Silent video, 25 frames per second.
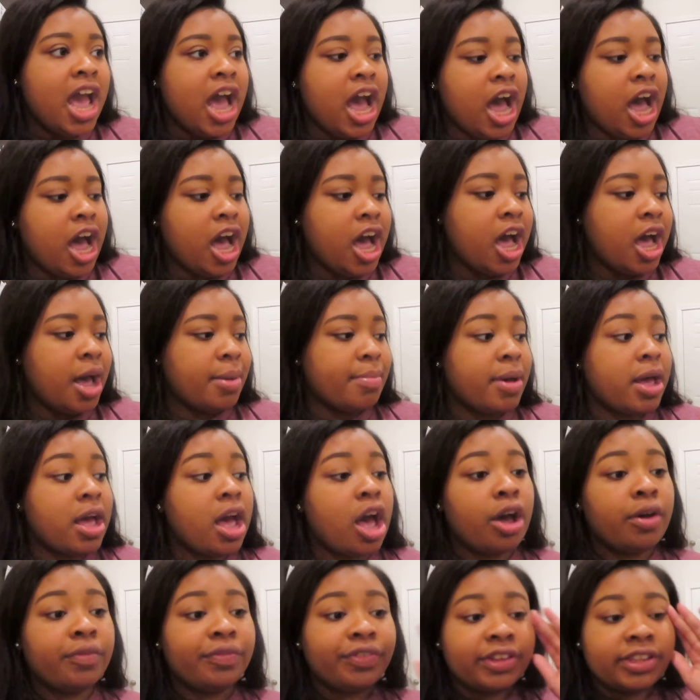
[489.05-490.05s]
Um,
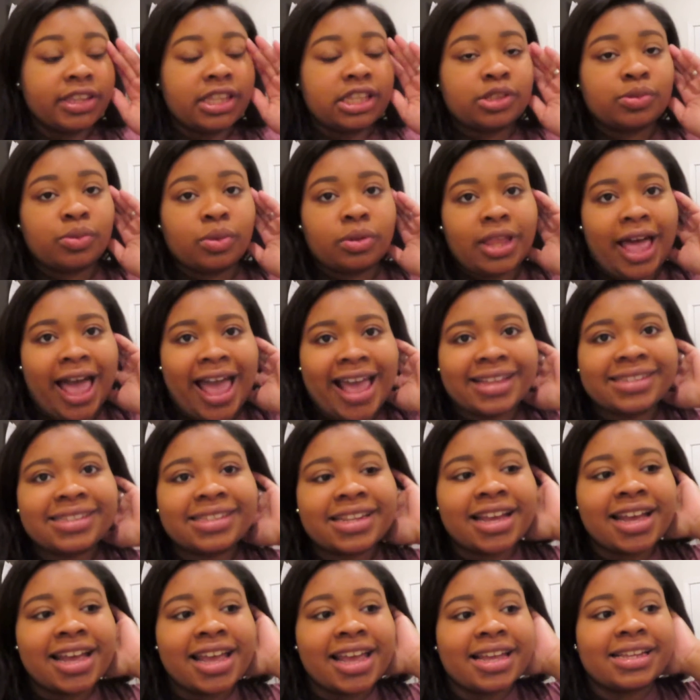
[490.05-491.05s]
hopefully this will last
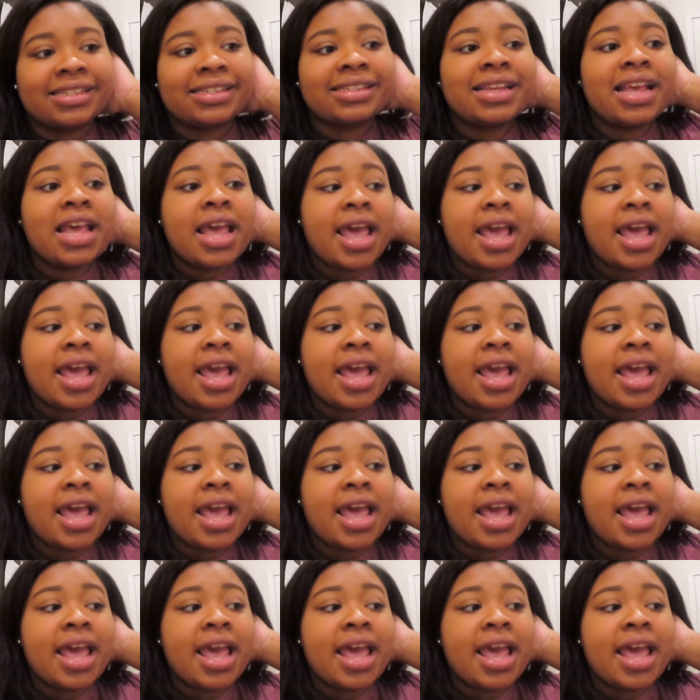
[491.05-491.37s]
us.